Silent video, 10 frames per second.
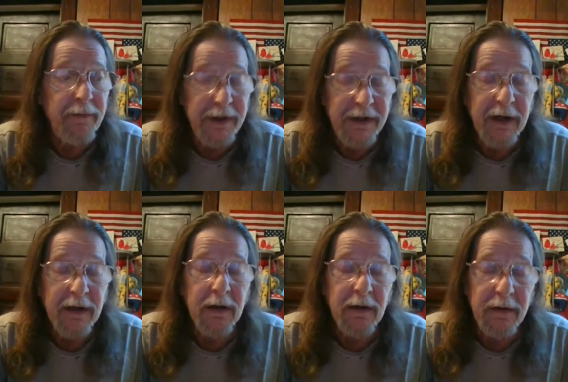
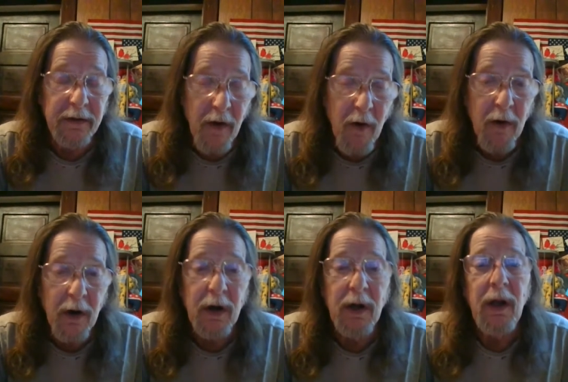particular
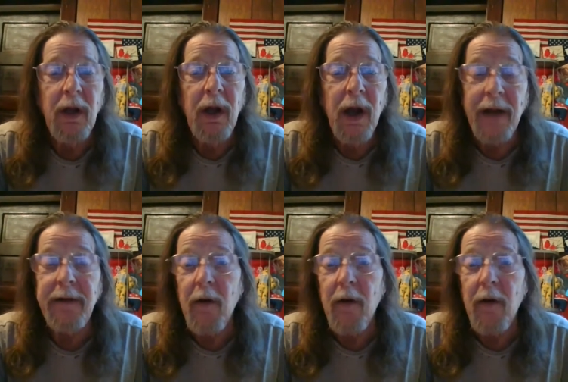door I